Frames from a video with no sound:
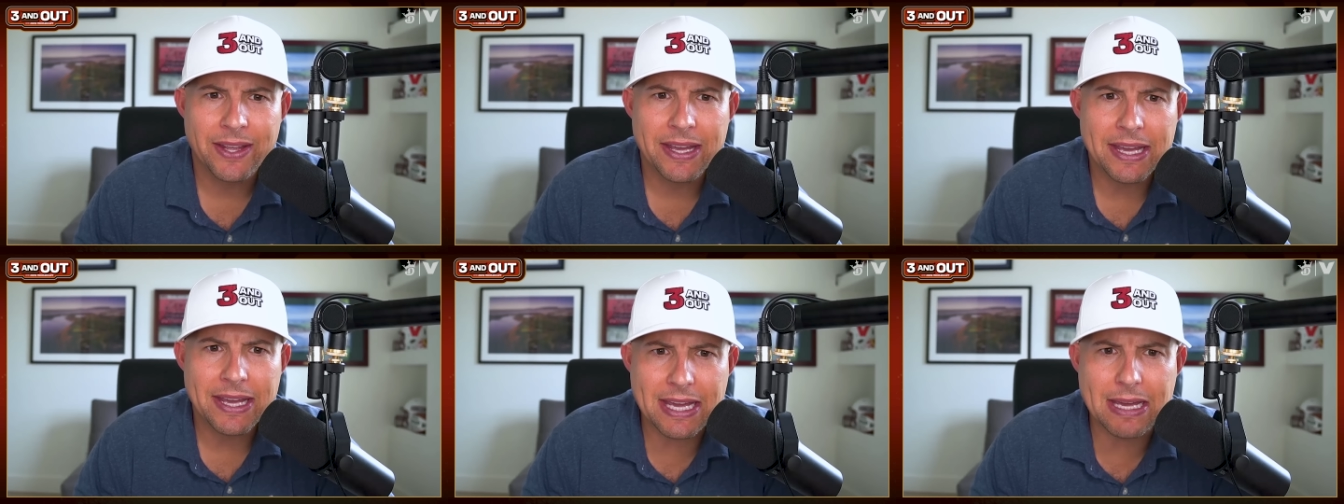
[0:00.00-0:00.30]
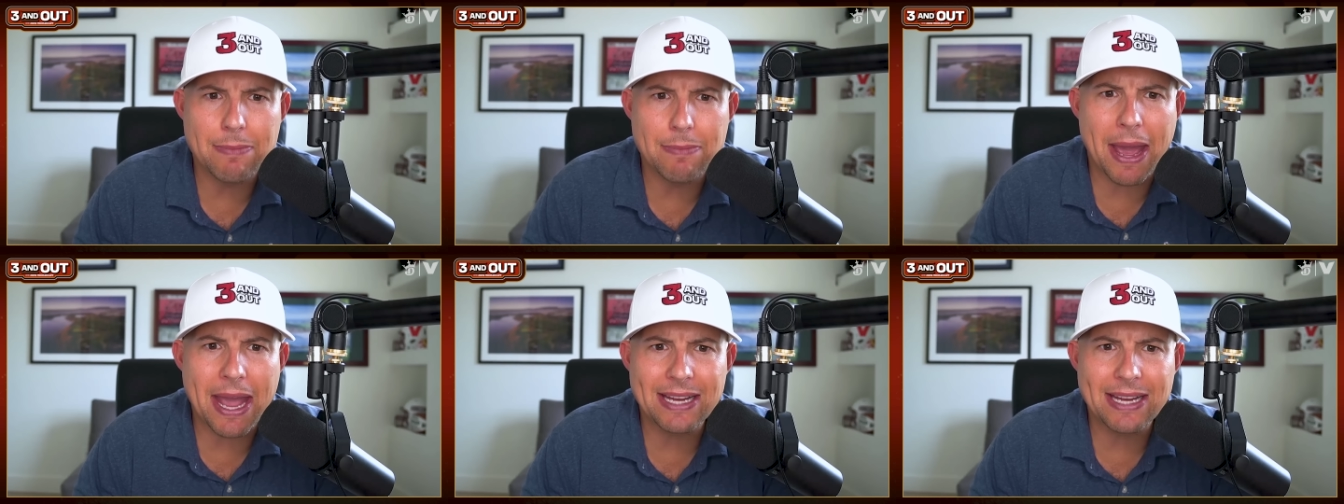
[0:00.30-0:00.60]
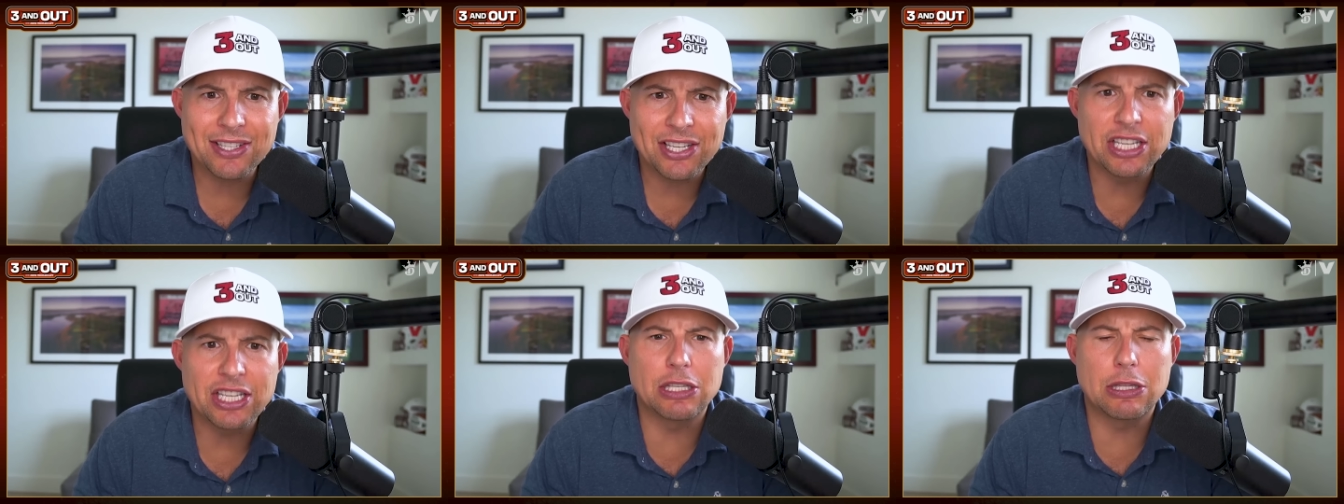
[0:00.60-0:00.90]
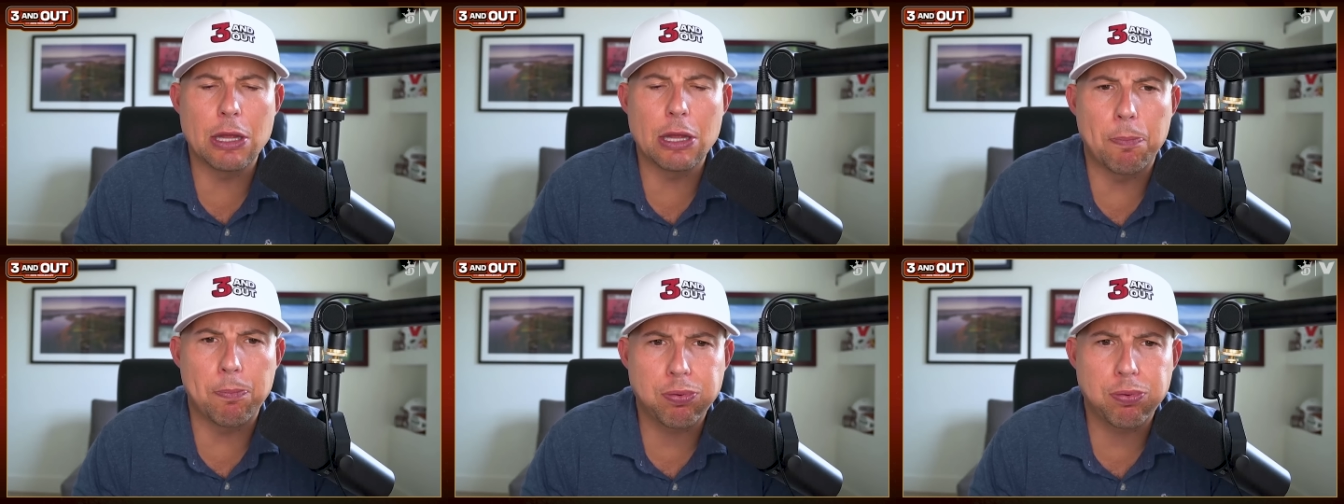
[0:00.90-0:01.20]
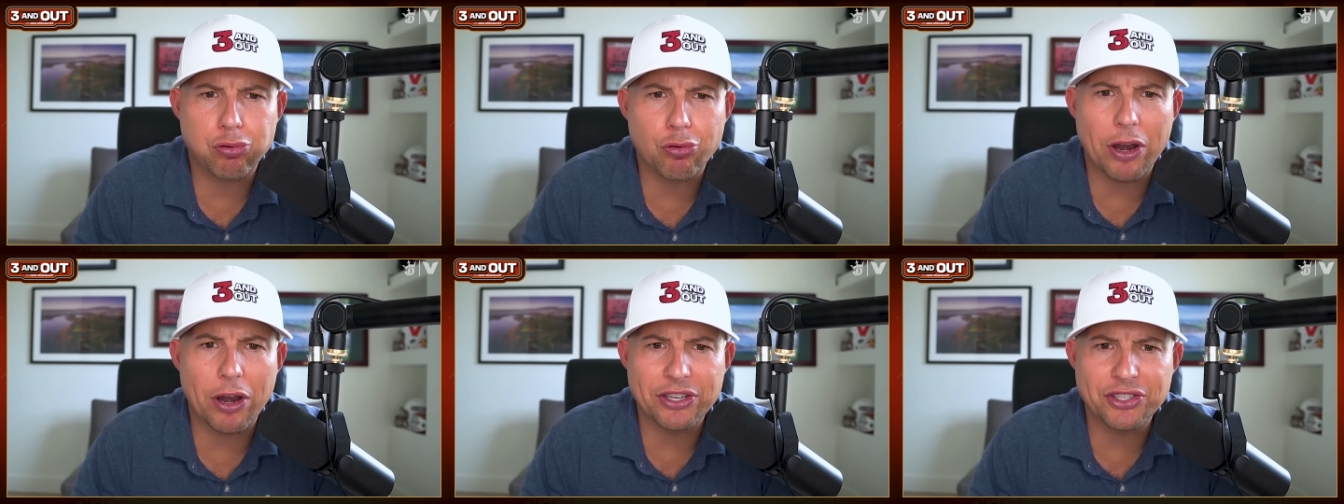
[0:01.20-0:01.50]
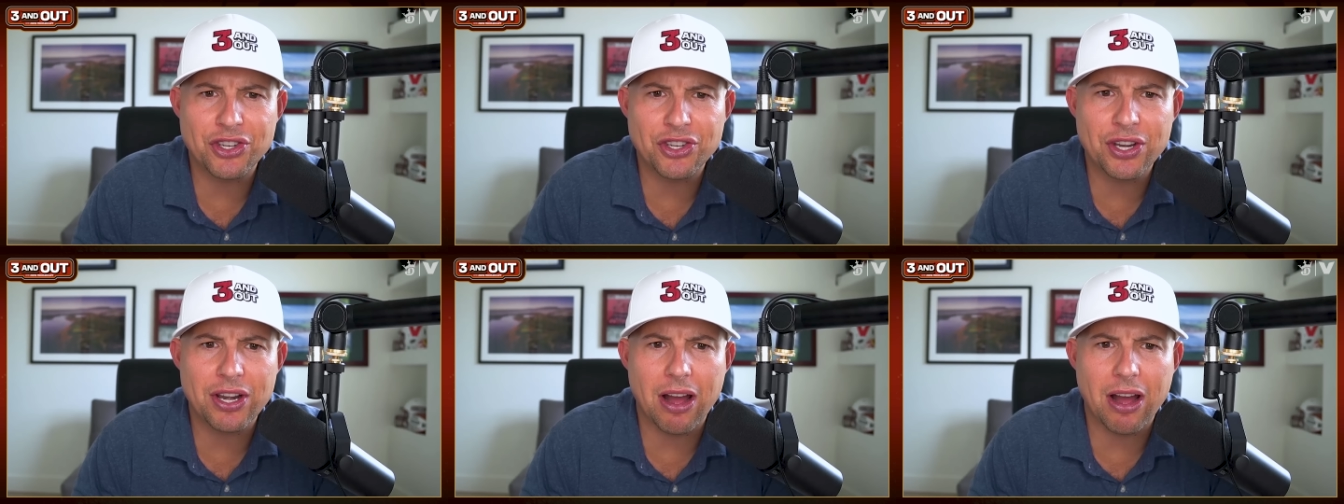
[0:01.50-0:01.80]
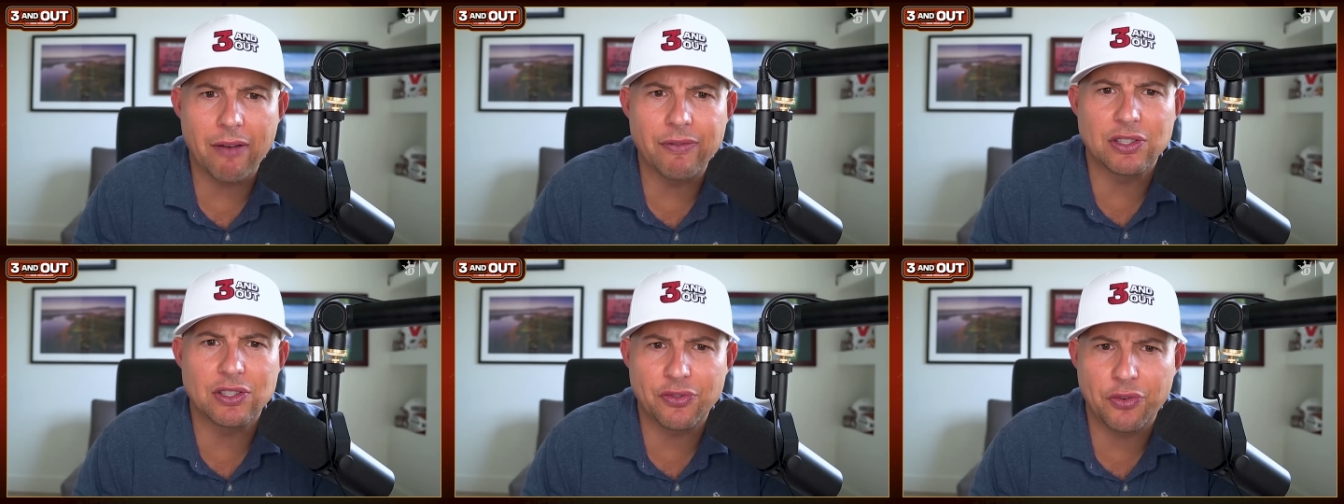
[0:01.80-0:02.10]
He makes his the president
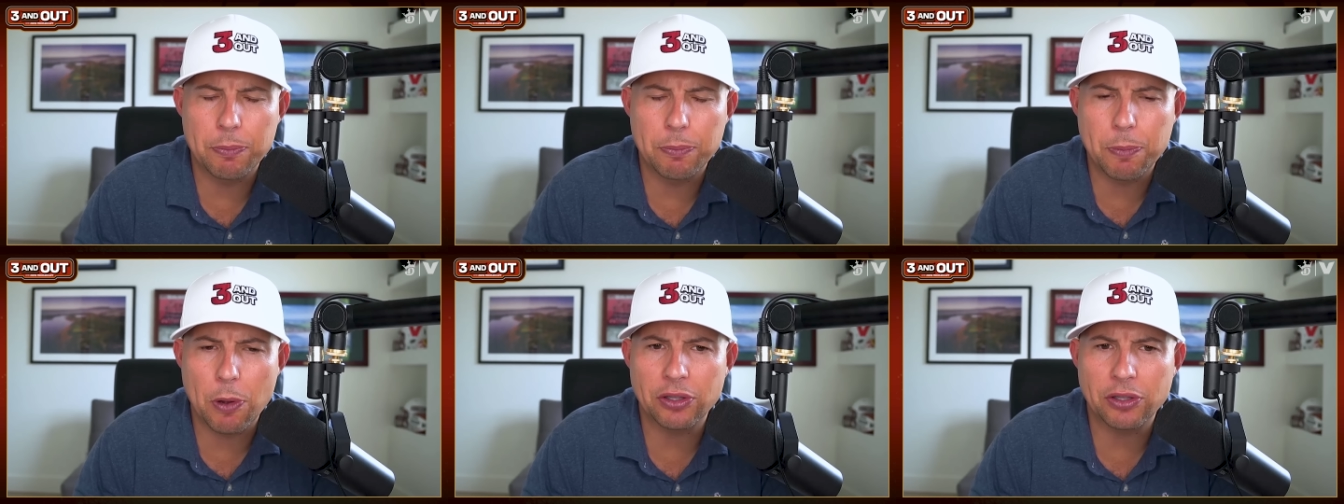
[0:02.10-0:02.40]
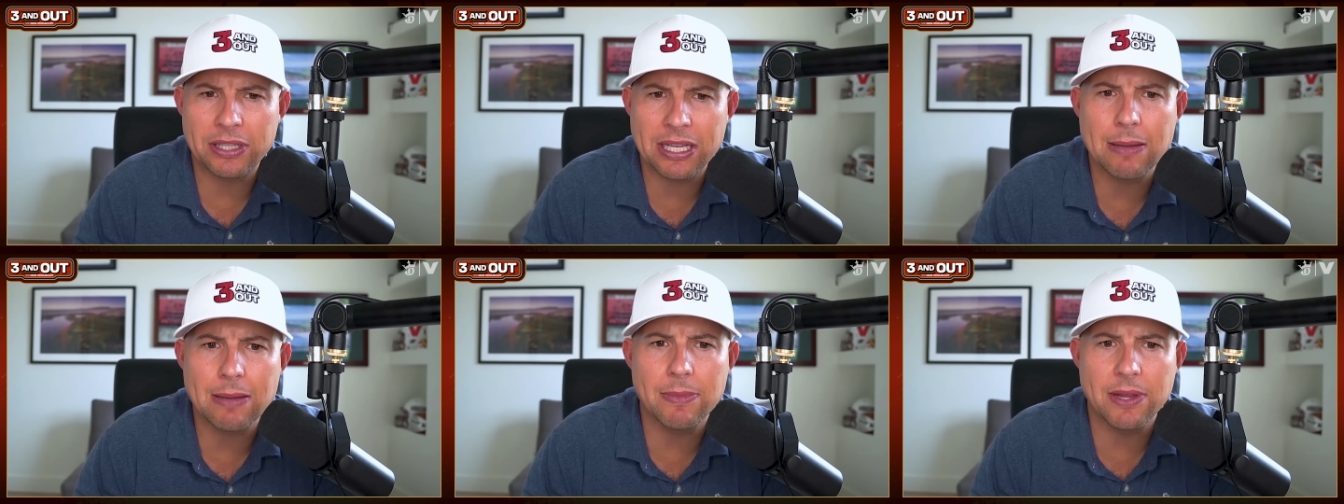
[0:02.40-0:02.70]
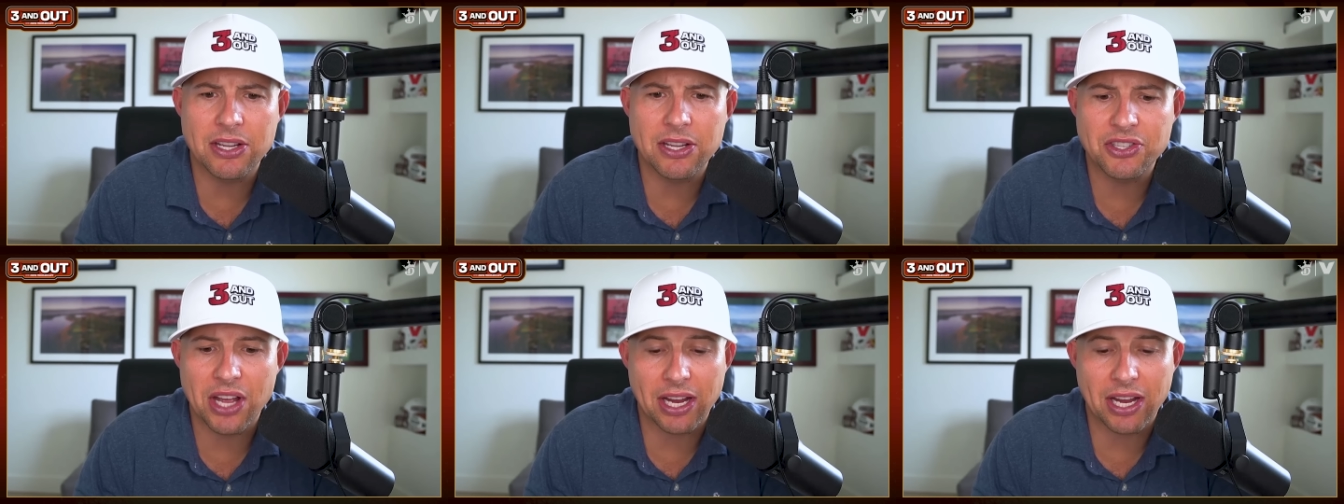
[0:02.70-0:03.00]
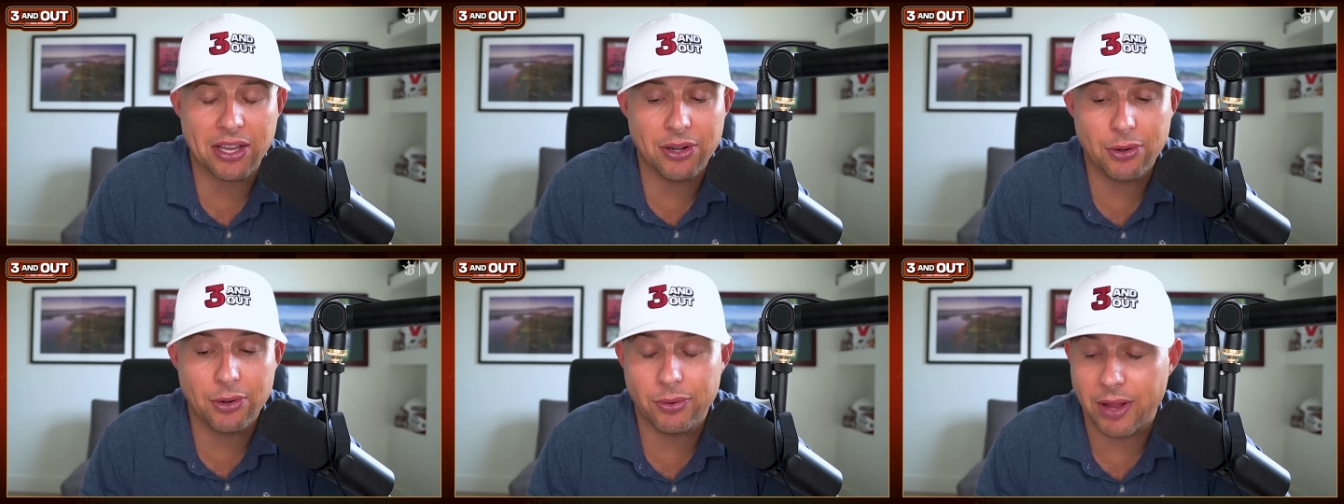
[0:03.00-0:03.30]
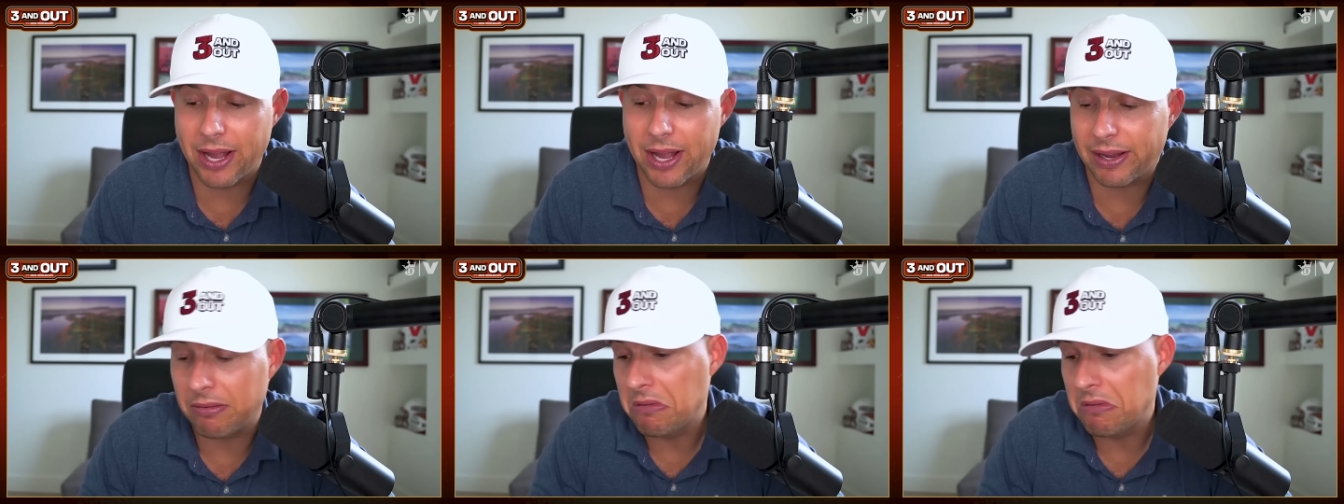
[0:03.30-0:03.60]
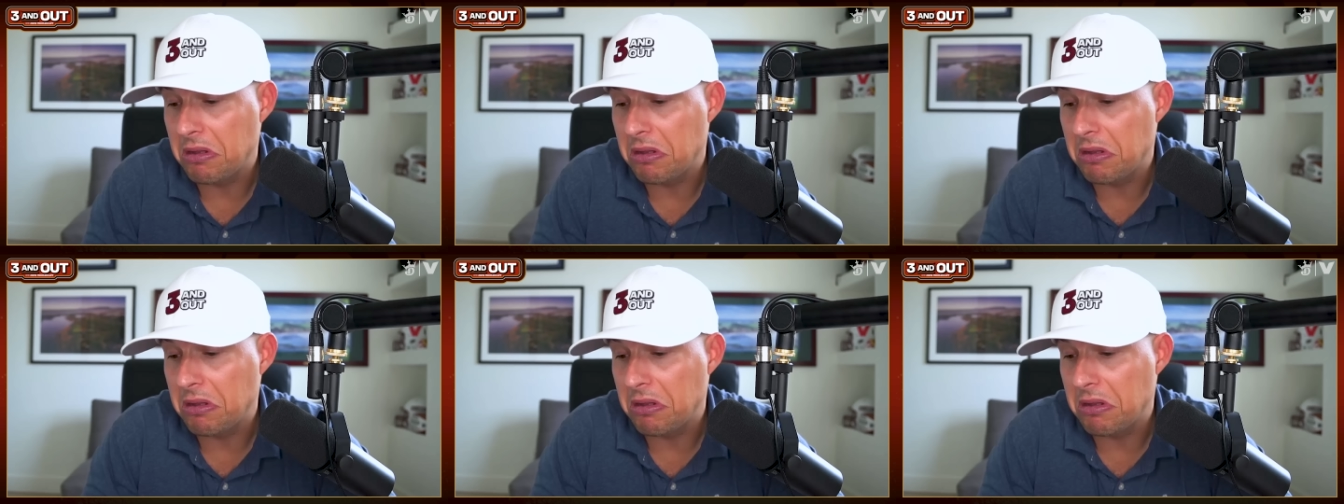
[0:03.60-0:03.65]
of his football team, the executor, like